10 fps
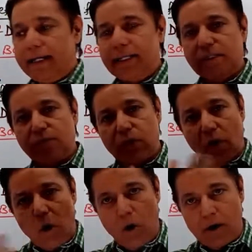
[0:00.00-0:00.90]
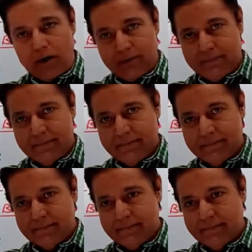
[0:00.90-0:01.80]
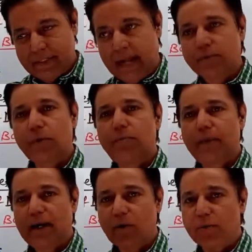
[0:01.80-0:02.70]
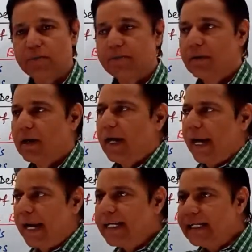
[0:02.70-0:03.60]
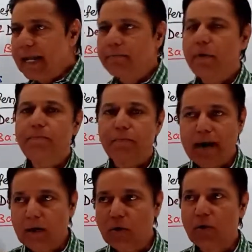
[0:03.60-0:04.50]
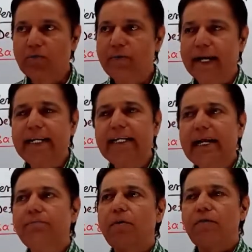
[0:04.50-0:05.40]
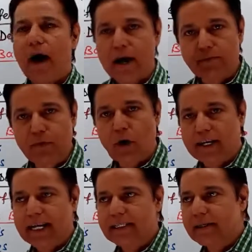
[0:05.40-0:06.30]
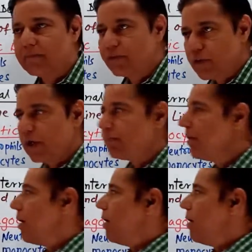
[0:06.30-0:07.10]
is for all types of microbes. Any type of microbe, any type of harmful organism, germ,